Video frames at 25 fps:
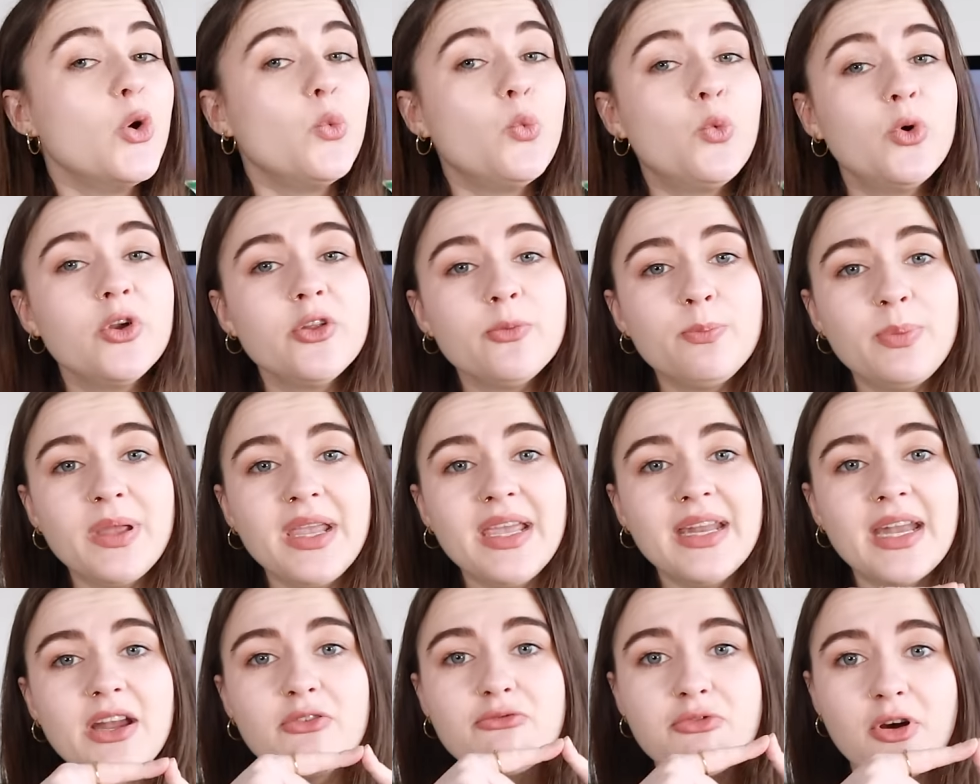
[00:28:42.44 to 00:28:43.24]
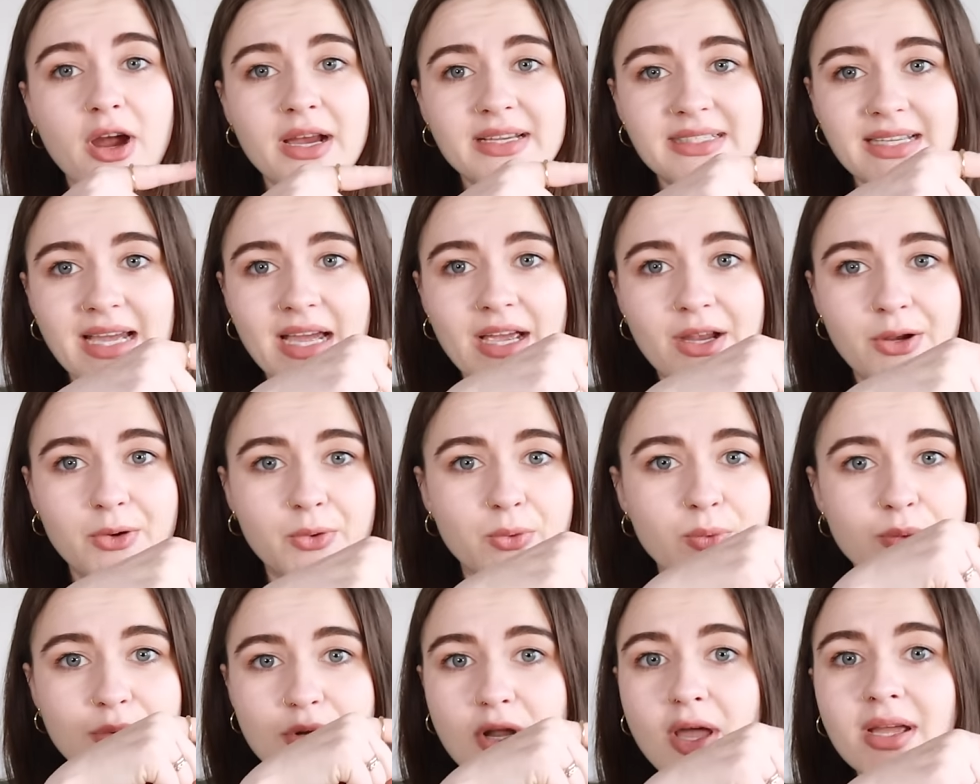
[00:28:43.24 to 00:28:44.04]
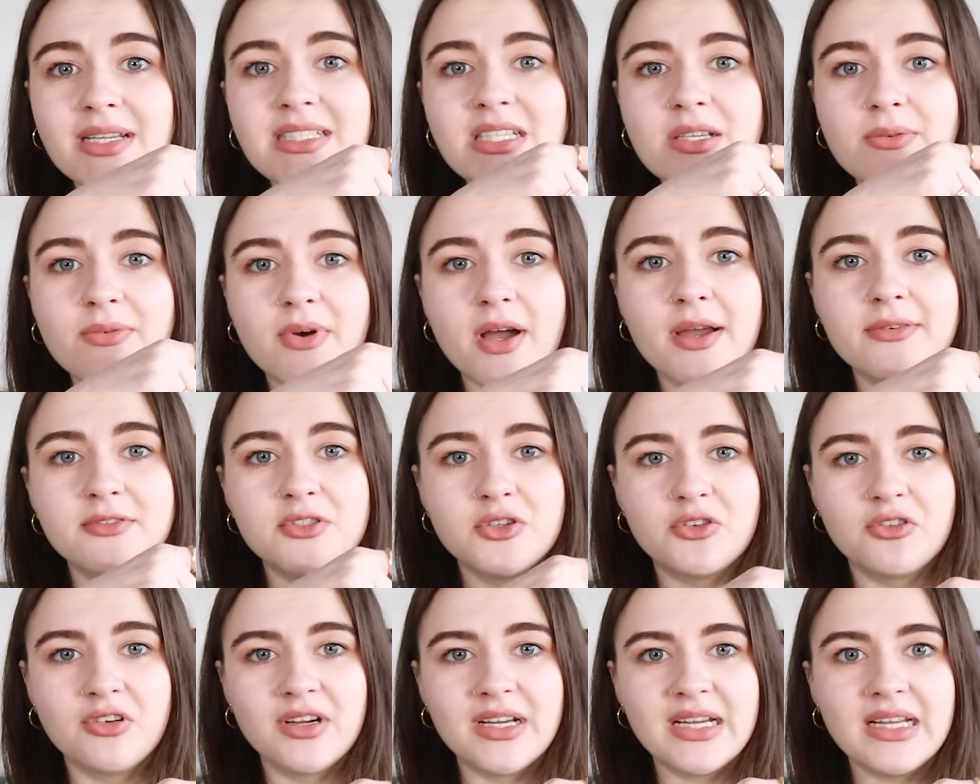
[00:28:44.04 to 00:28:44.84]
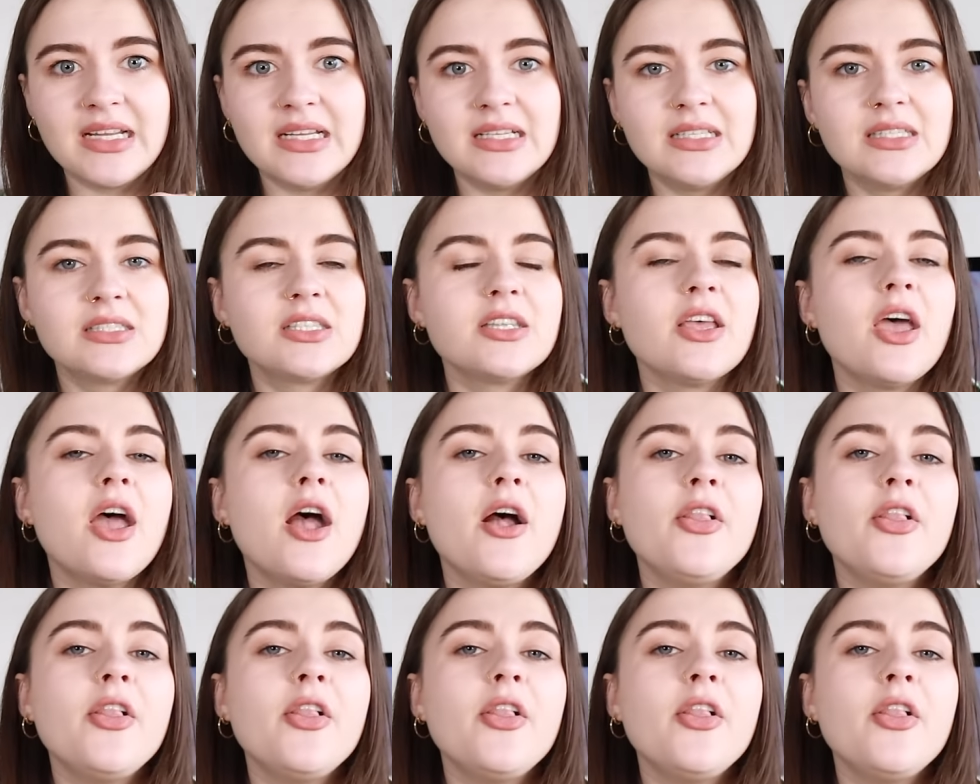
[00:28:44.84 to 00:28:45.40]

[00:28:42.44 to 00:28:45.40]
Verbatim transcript: would have been a right angle, 95 degrees.